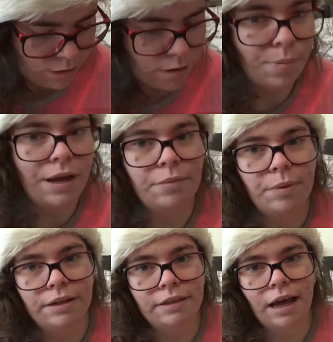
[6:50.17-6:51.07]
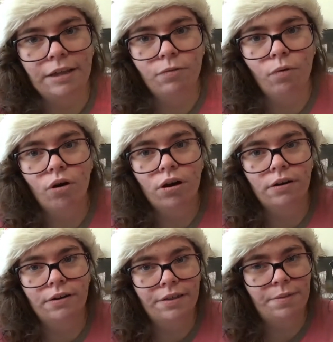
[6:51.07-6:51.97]
Batman
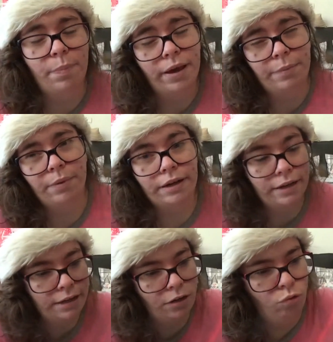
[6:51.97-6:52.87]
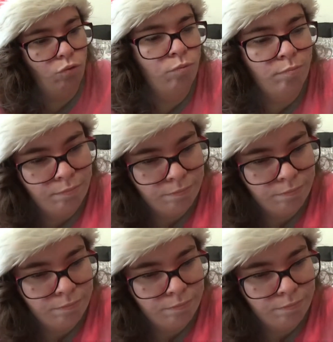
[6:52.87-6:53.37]
Nightwalker is by Maria Lu.